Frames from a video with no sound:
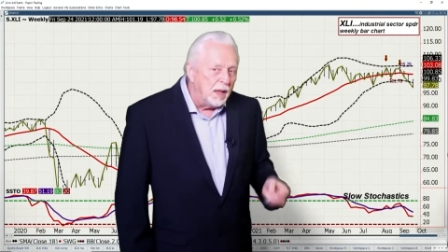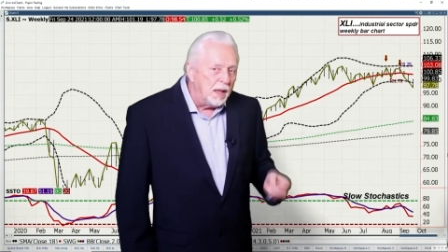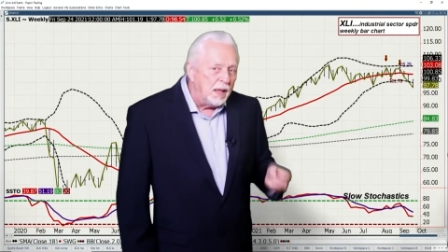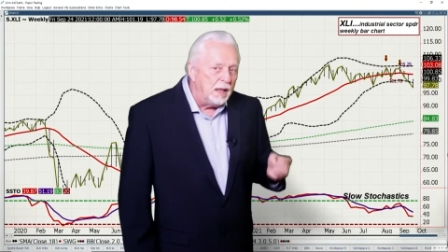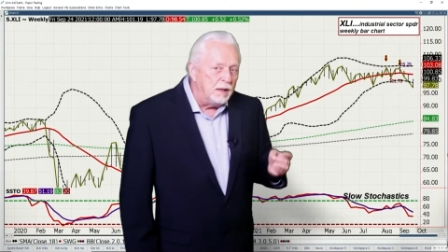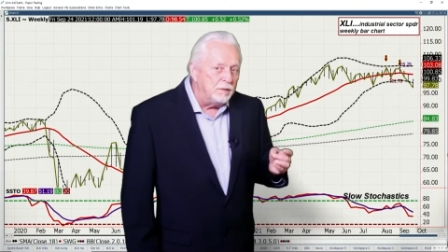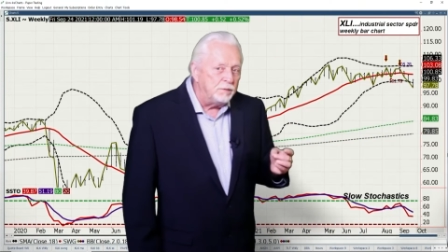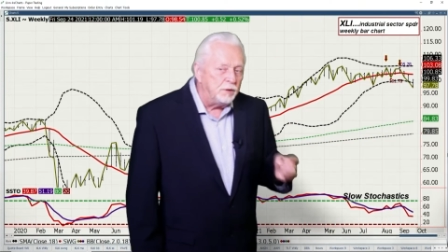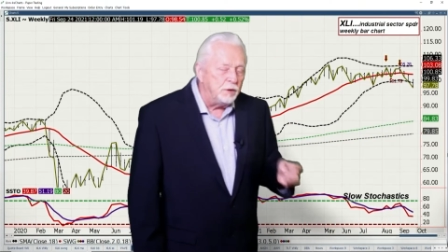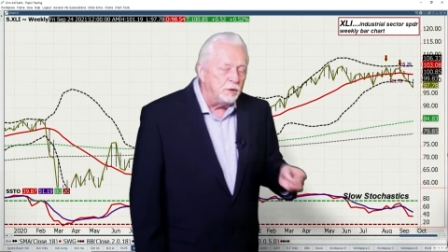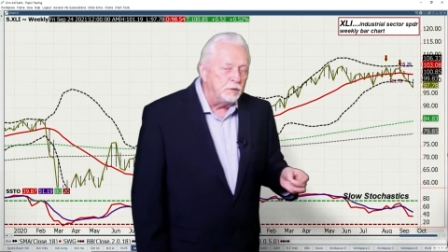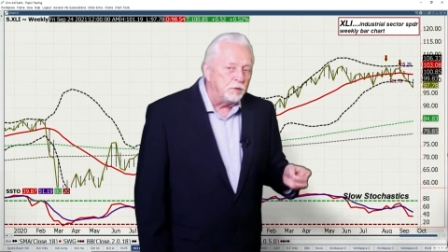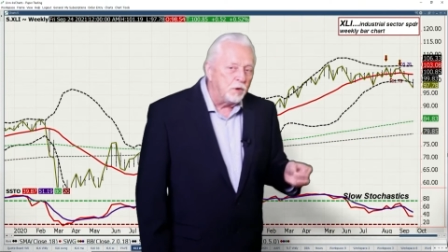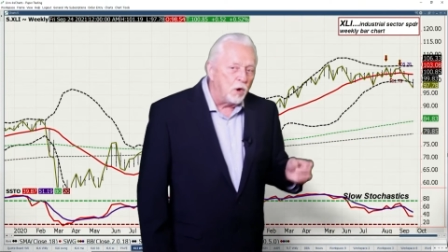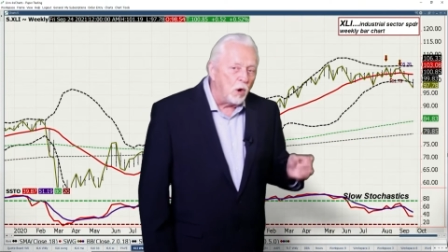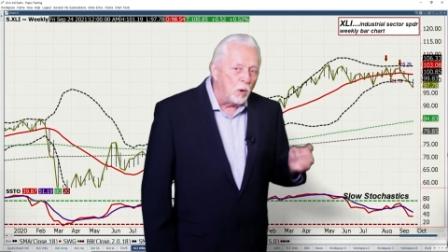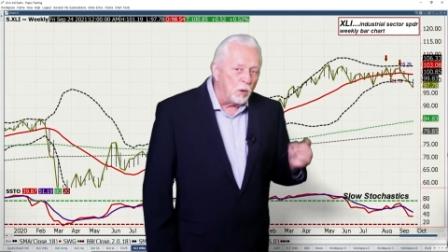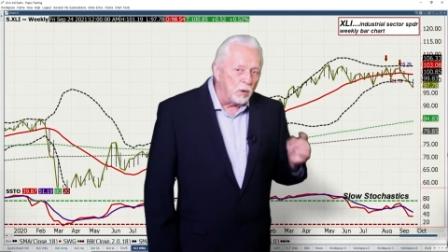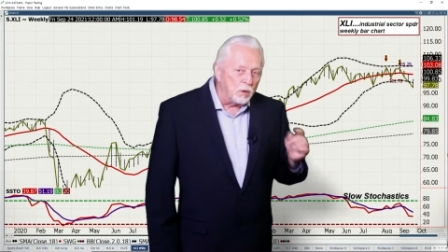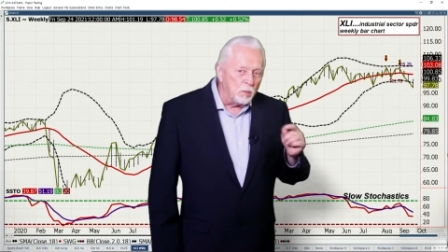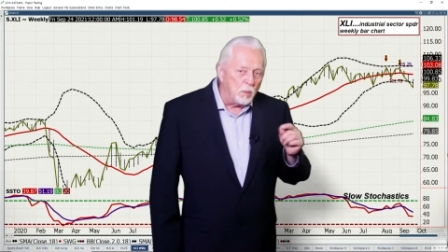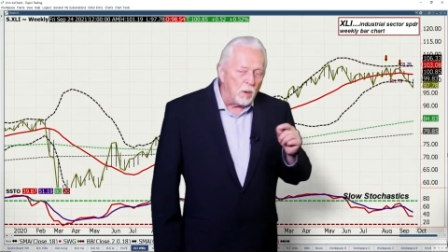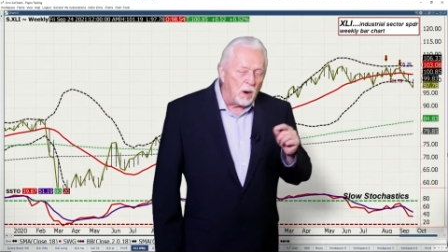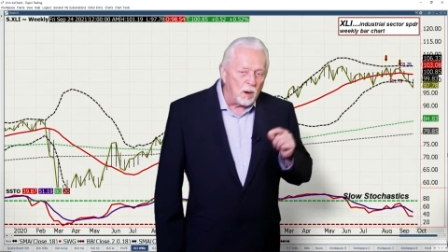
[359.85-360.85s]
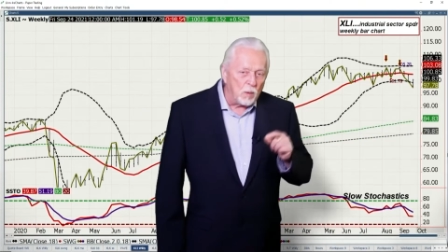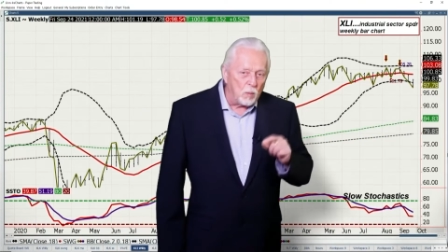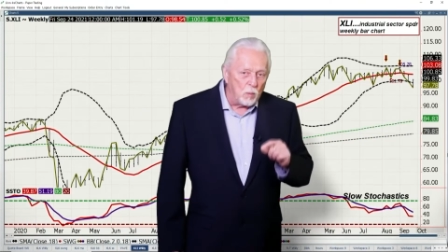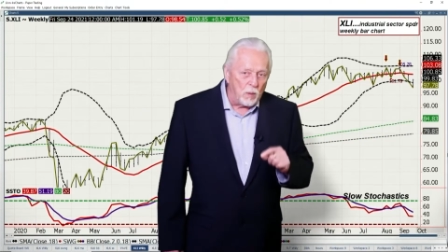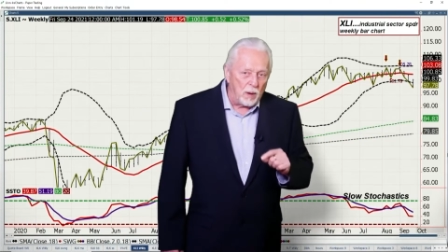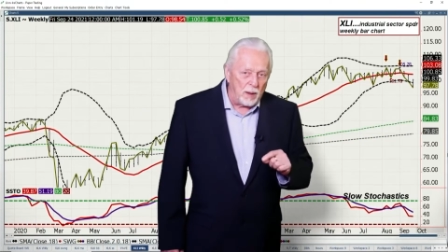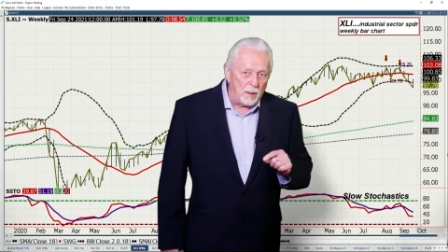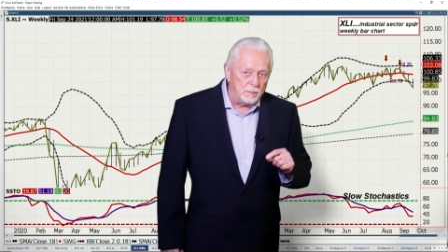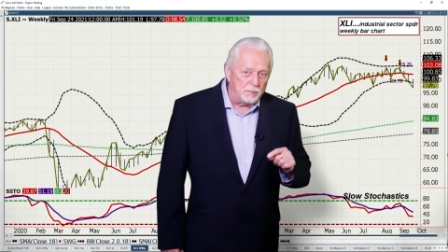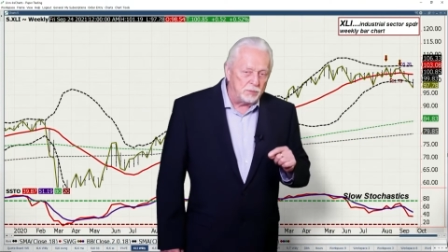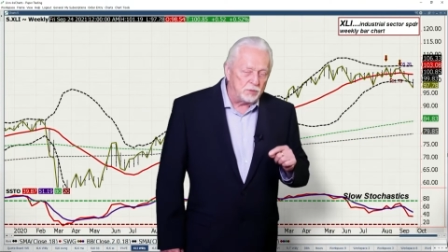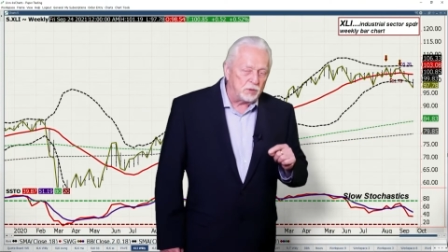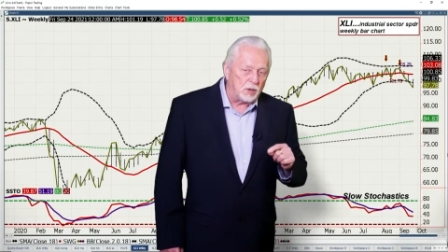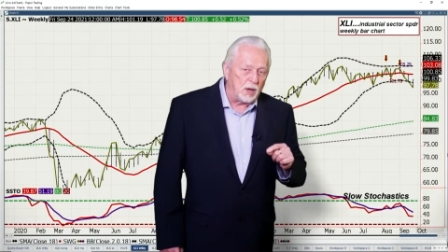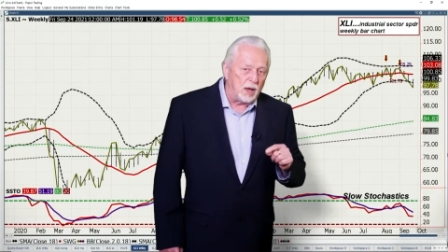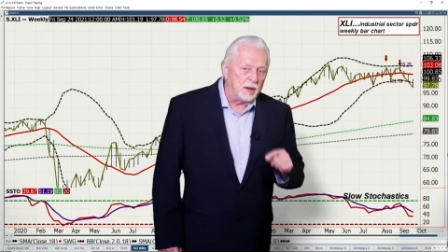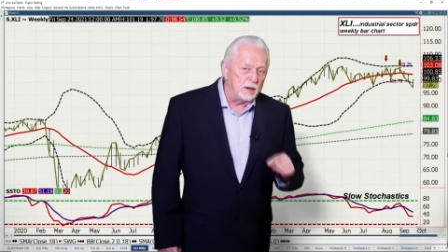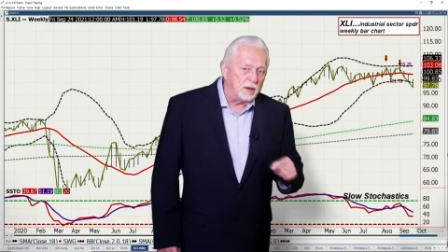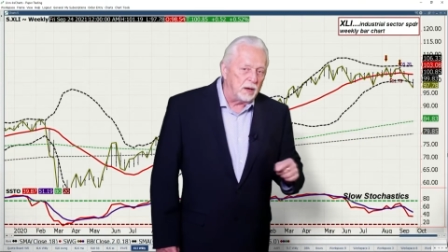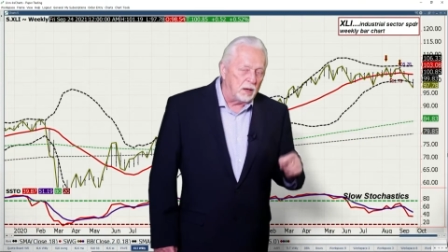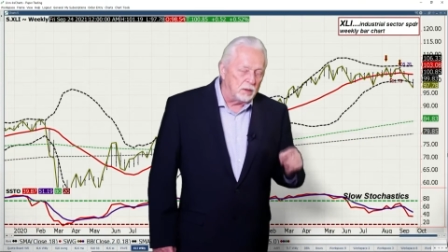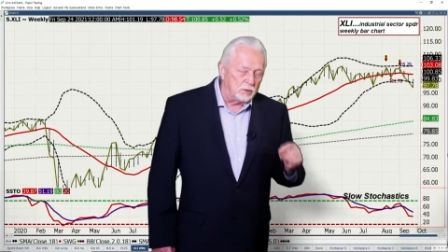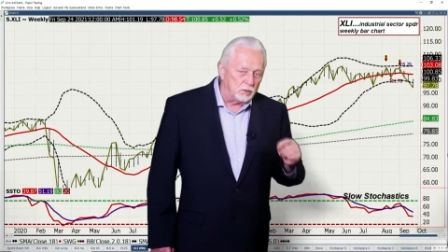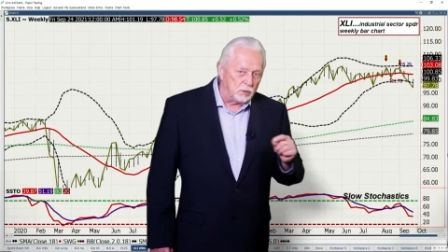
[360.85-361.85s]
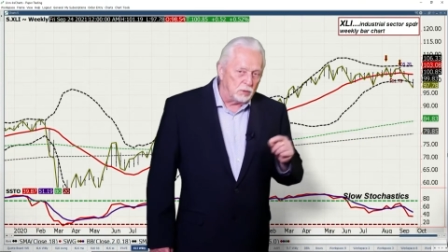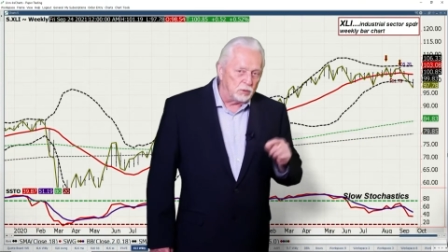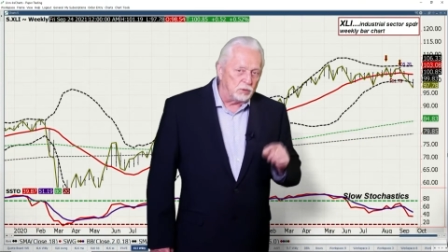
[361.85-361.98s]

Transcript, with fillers: If you go to our website under